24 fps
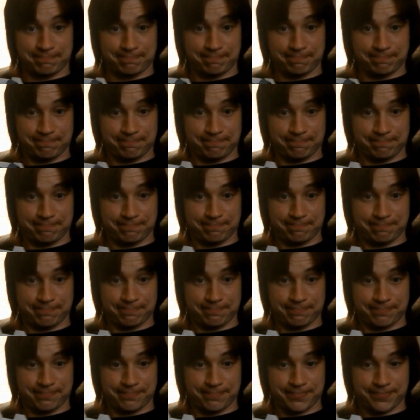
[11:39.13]

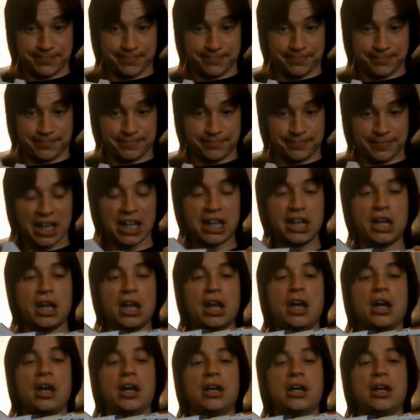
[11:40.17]
(no one is talking)